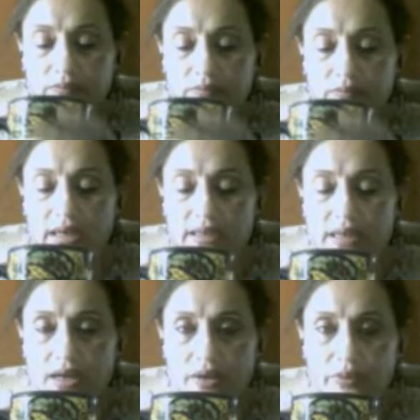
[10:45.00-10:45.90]
Right
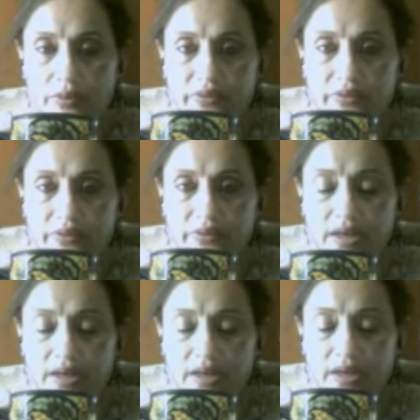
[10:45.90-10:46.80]
now, what we are
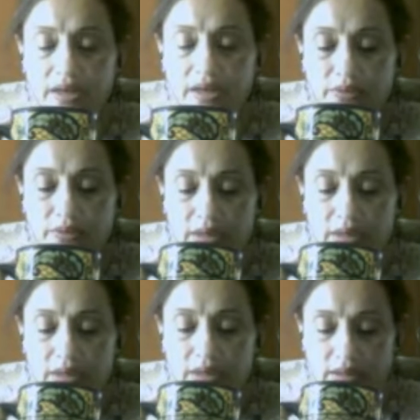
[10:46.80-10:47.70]
trying to do
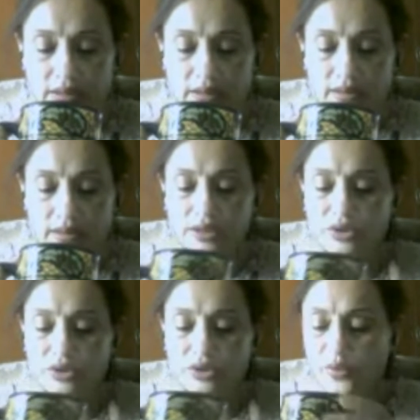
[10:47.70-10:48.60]
is
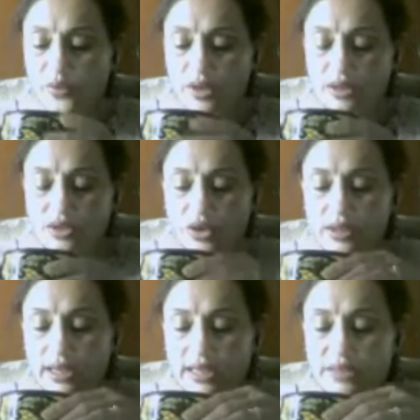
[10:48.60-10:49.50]
to focus
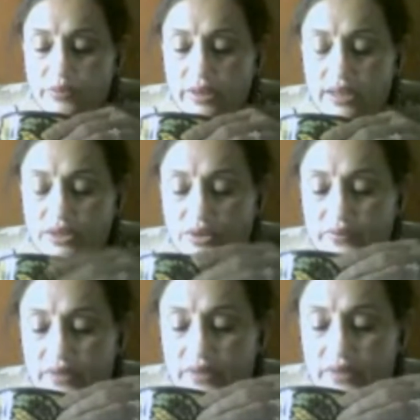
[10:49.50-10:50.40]
on the experience of
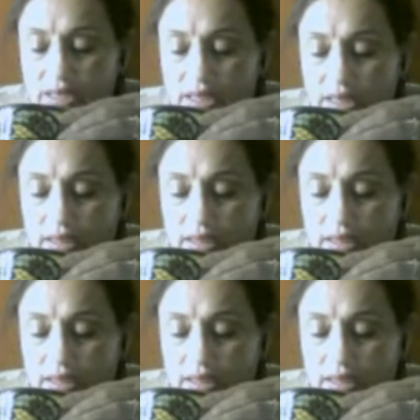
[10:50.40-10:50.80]
the tea.